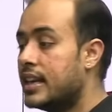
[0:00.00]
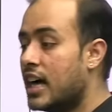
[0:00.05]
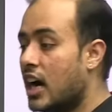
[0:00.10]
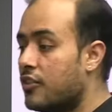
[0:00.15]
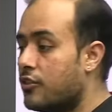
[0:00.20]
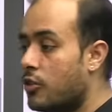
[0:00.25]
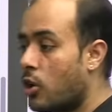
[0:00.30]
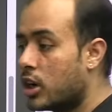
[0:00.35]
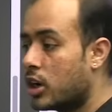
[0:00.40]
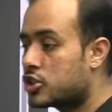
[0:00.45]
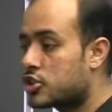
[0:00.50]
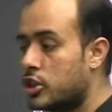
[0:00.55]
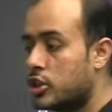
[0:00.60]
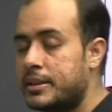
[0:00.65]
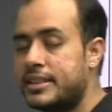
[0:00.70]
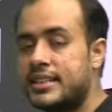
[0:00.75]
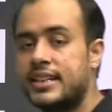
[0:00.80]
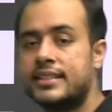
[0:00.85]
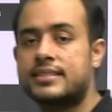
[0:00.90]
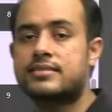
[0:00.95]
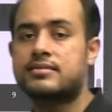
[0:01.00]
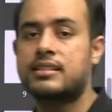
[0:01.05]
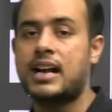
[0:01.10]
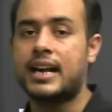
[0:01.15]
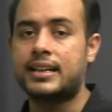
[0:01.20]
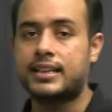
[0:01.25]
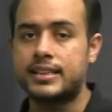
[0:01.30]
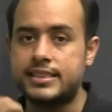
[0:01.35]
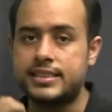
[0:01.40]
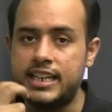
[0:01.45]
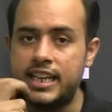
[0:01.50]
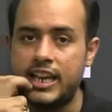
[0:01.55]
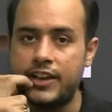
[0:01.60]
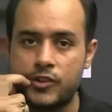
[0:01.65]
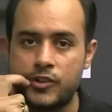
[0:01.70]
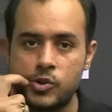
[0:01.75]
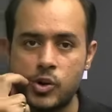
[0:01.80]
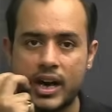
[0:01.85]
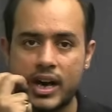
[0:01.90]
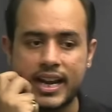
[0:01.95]
Now, what should be the strategy
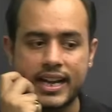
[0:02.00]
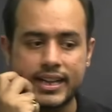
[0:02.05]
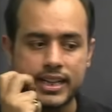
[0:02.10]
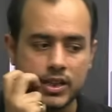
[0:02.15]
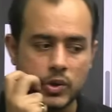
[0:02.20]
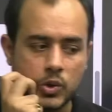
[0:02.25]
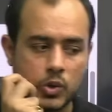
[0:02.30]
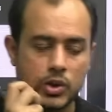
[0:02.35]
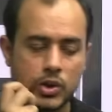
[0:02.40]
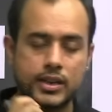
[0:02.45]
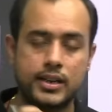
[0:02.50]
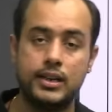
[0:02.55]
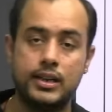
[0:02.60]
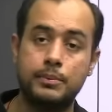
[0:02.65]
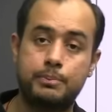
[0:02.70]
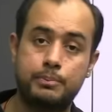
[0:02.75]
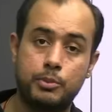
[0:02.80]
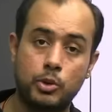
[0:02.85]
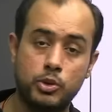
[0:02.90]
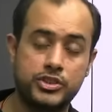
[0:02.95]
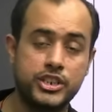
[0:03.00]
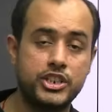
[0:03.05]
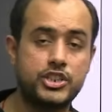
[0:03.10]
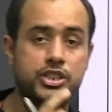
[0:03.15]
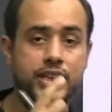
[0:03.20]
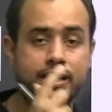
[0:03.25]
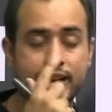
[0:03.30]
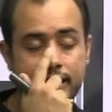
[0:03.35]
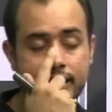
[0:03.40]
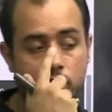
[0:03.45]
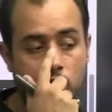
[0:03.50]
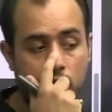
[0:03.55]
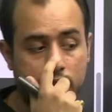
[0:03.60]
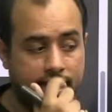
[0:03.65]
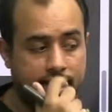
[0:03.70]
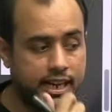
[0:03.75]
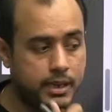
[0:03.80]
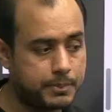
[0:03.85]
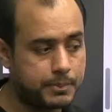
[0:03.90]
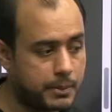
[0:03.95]
if you are at a good position in your
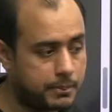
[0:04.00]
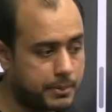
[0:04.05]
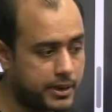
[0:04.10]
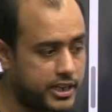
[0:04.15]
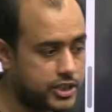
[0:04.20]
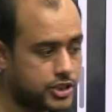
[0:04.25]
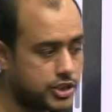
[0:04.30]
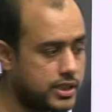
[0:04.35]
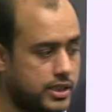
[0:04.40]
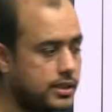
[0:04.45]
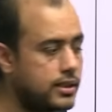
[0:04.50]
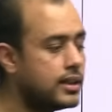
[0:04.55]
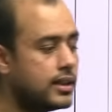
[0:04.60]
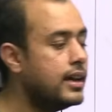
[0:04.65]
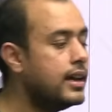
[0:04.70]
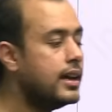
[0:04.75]
GATE preparation?